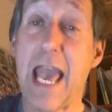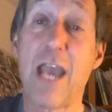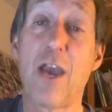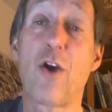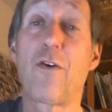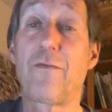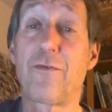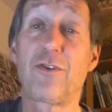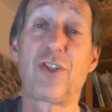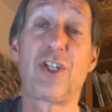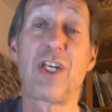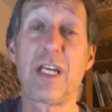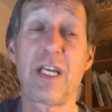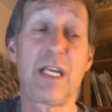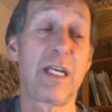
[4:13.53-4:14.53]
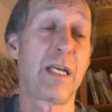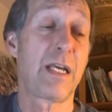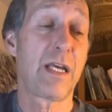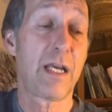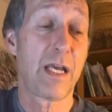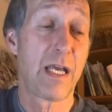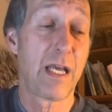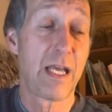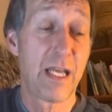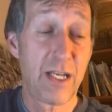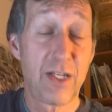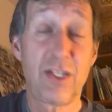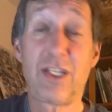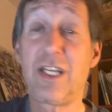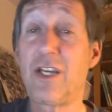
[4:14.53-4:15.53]
over G,
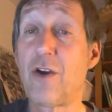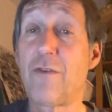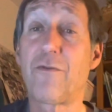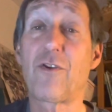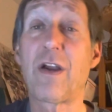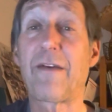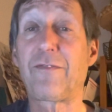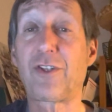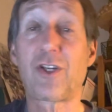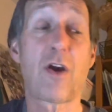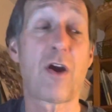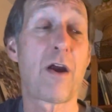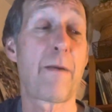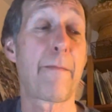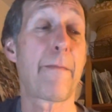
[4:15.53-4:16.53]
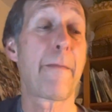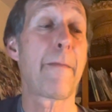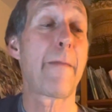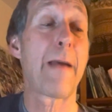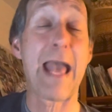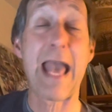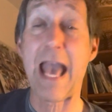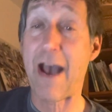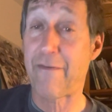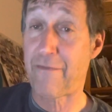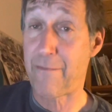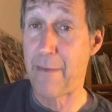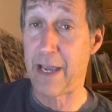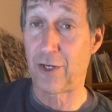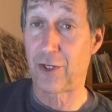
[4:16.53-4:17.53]
D over F sharp, F
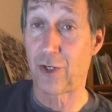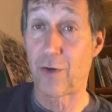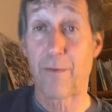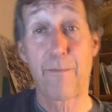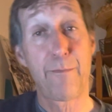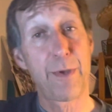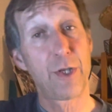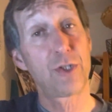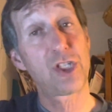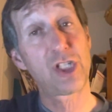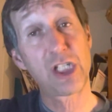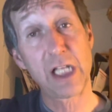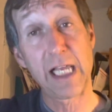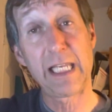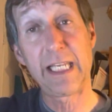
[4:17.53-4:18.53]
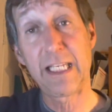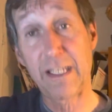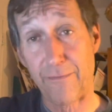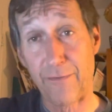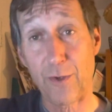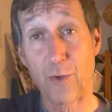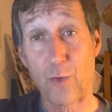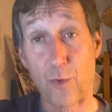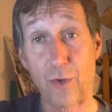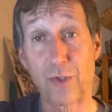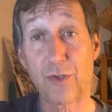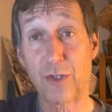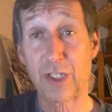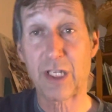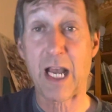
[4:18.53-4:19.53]
major. Builds slightly different chords
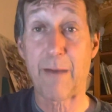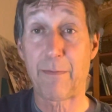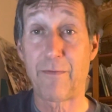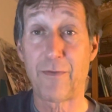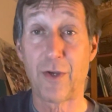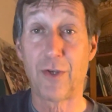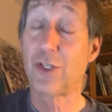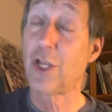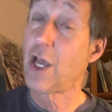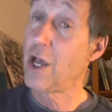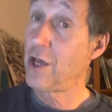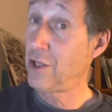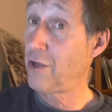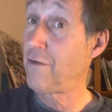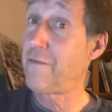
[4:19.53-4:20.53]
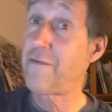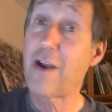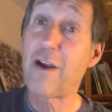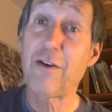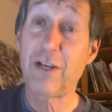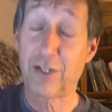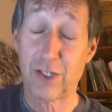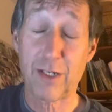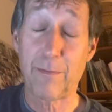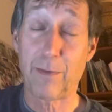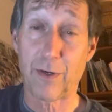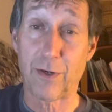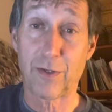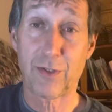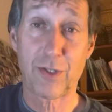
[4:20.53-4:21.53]
on top of those, though very
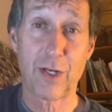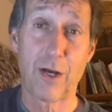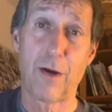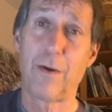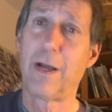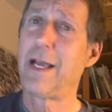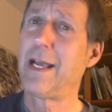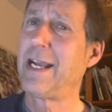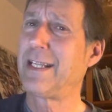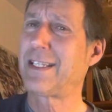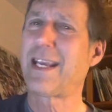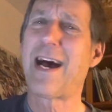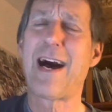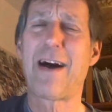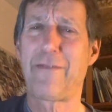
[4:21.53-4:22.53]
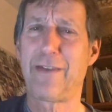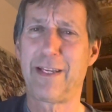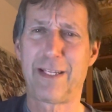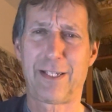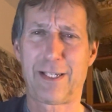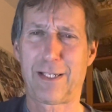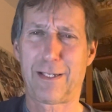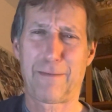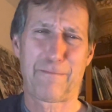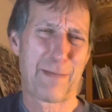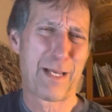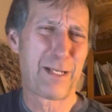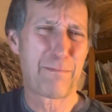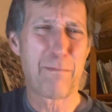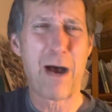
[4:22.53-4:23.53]
similar. So it's obvious
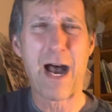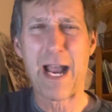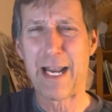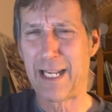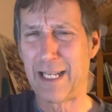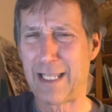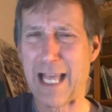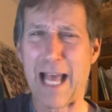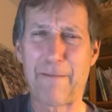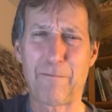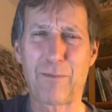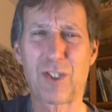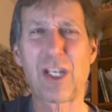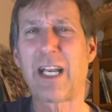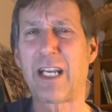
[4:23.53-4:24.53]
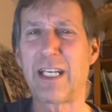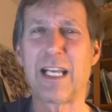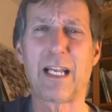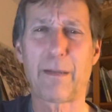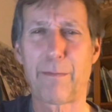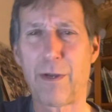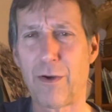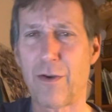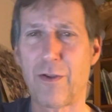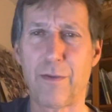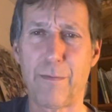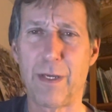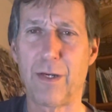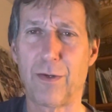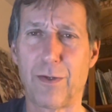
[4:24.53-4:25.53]
his mind at that psychedelic period of
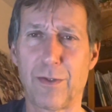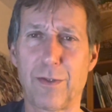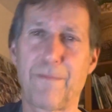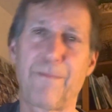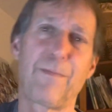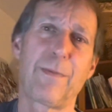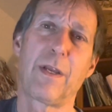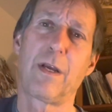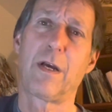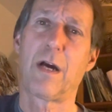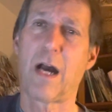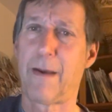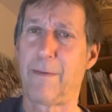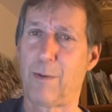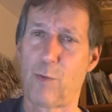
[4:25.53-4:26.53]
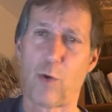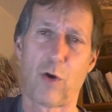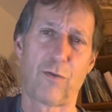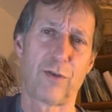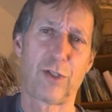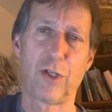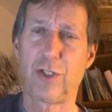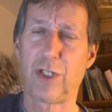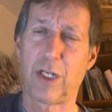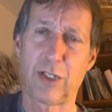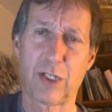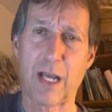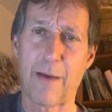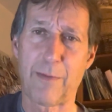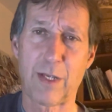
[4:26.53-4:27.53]
the Beatles, I Am the Walrus, Lucy in the
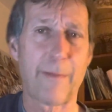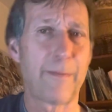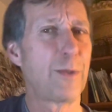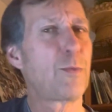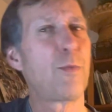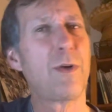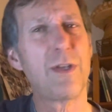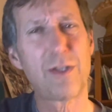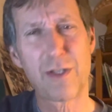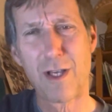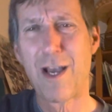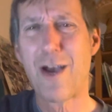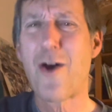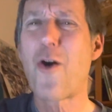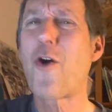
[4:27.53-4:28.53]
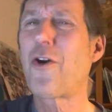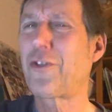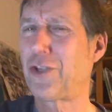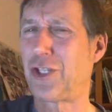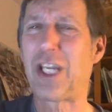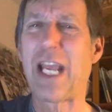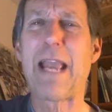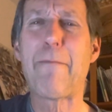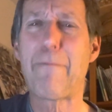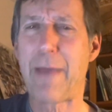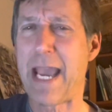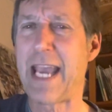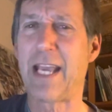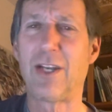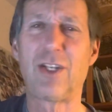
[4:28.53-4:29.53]
Sky with Diamonds, was on the same
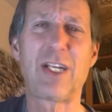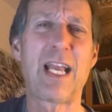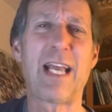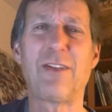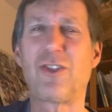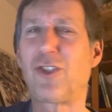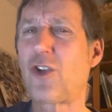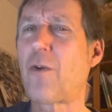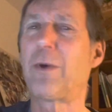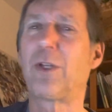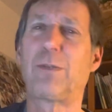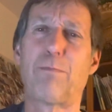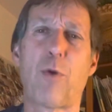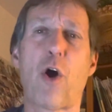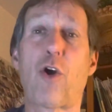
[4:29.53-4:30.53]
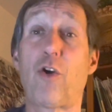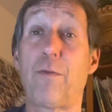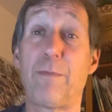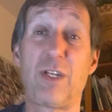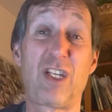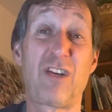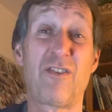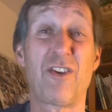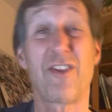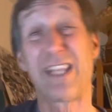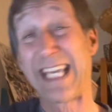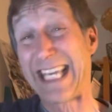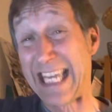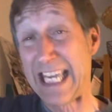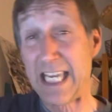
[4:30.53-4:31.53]
page, and so much borrowed material. The
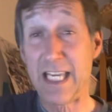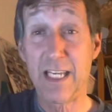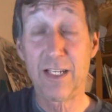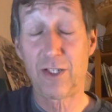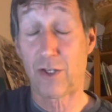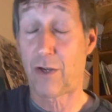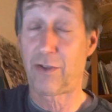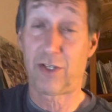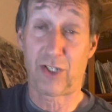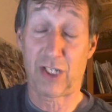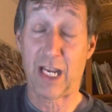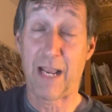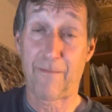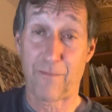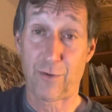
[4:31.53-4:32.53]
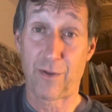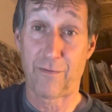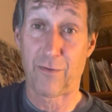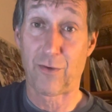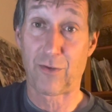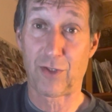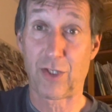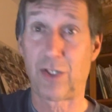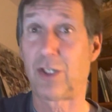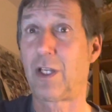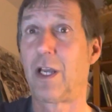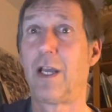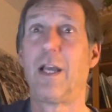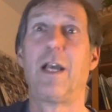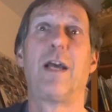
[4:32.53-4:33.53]
keys are the same for the verses.
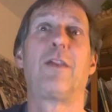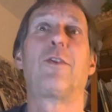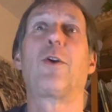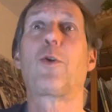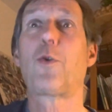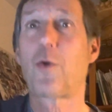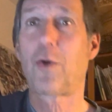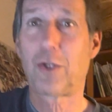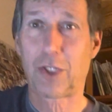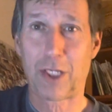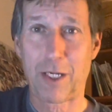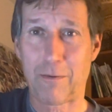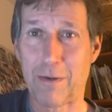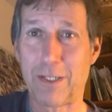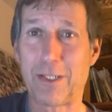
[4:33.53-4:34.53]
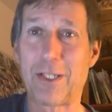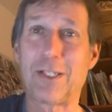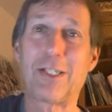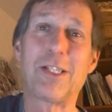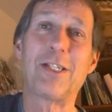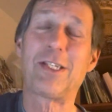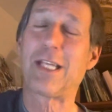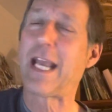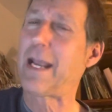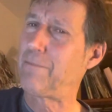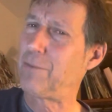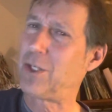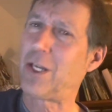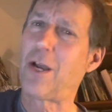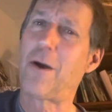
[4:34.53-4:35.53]
The chord sequence is the same.
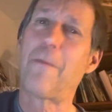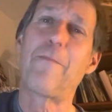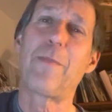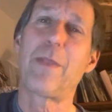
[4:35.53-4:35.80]
So